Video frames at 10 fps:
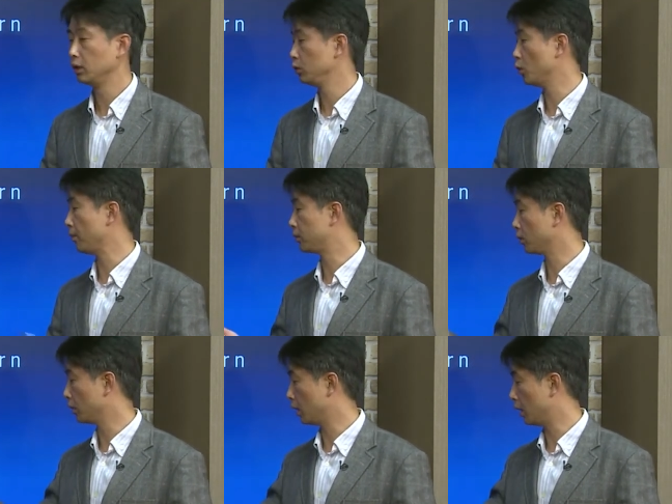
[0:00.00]
you have
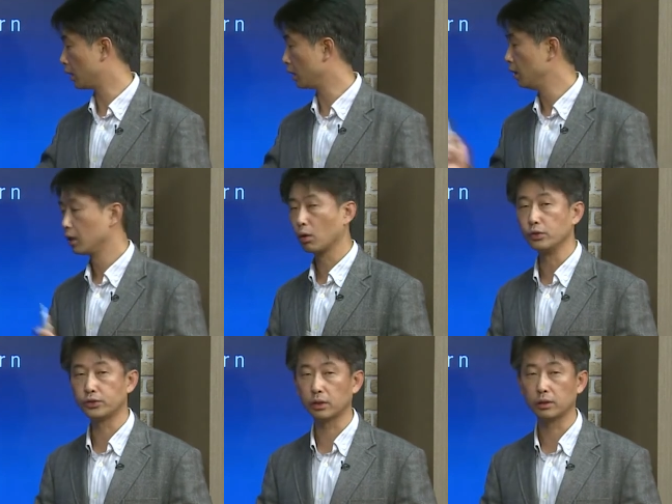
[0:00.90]
to
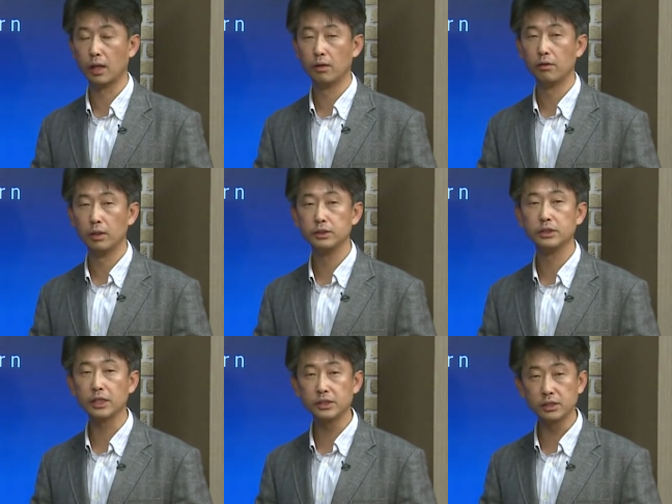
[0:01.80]
construct
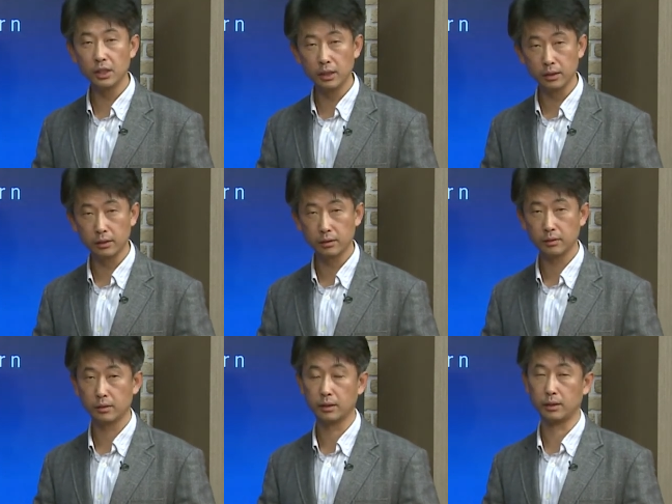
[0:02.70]
16
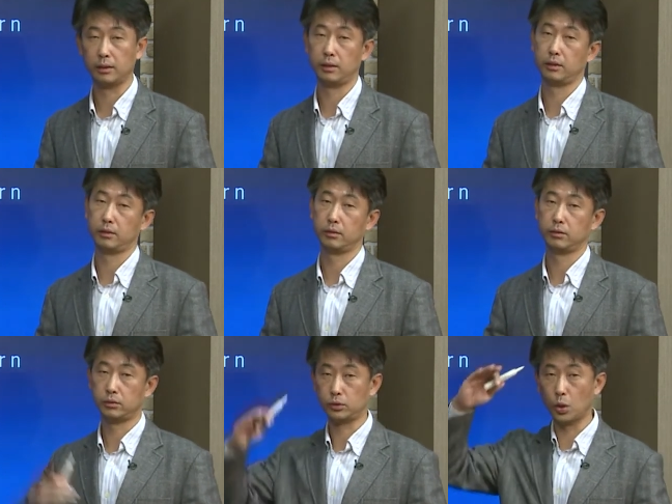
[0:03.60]

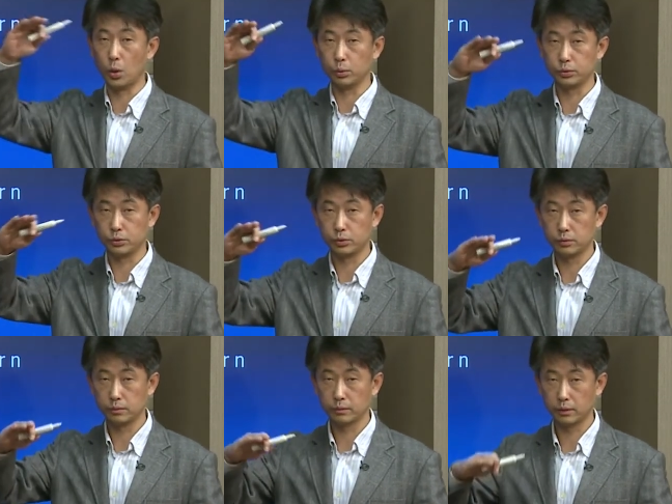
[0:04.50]
rows.
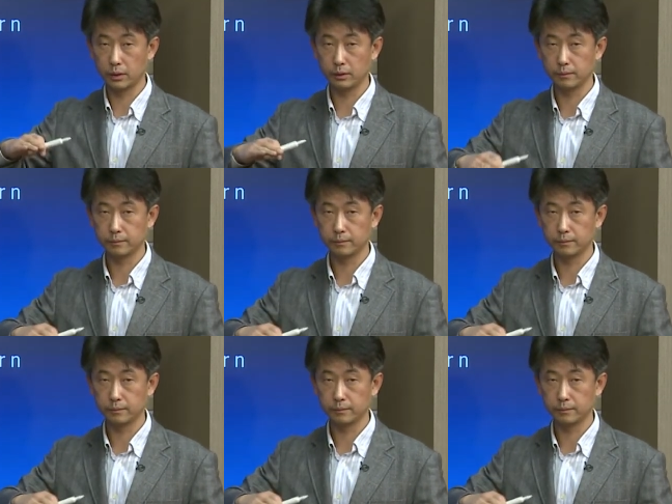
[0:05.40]
Okay.